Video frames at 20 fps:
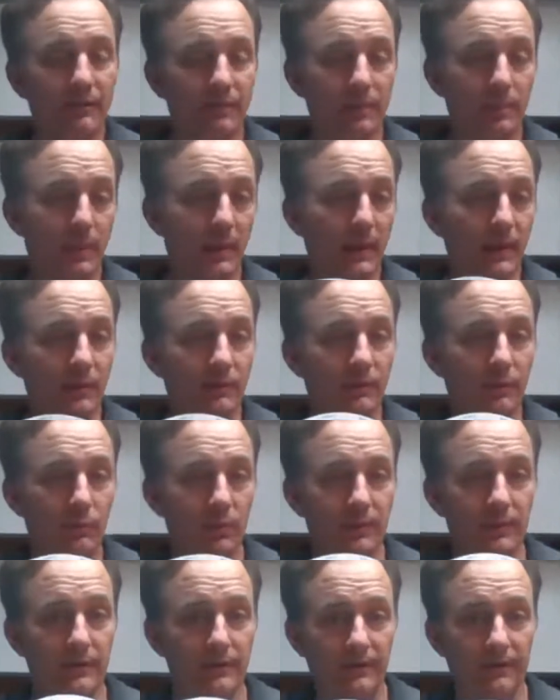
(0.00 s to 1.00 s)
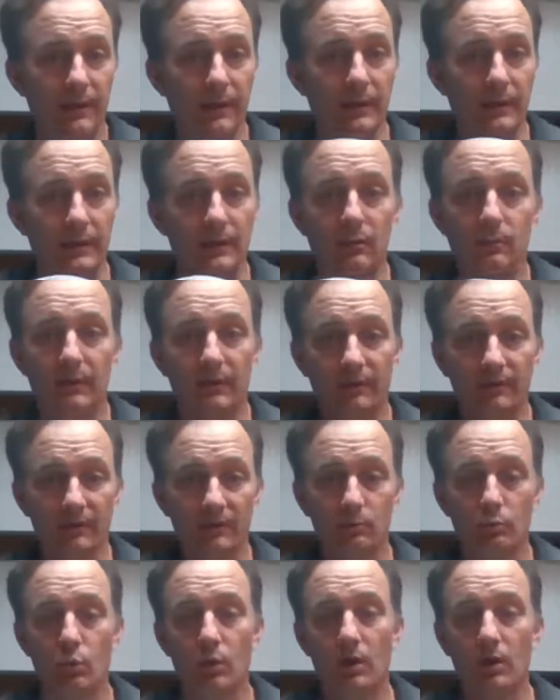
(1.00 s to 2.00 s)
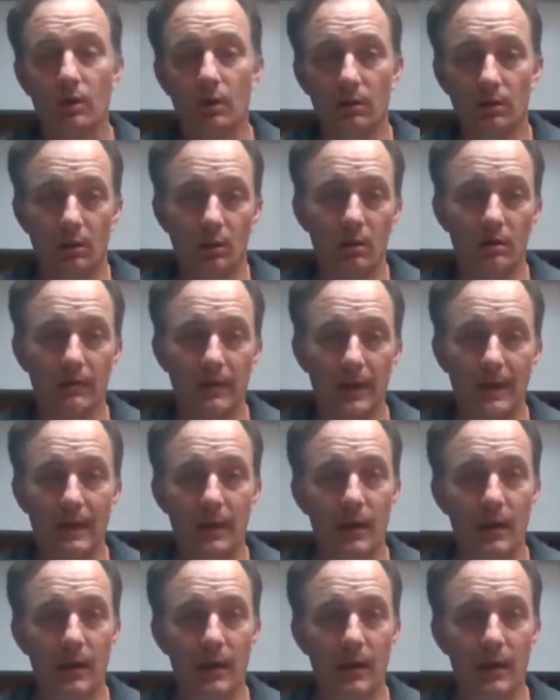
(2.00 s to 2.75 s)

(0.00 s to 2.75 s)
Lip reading: If the planets are within sight, they'll be somewhere along that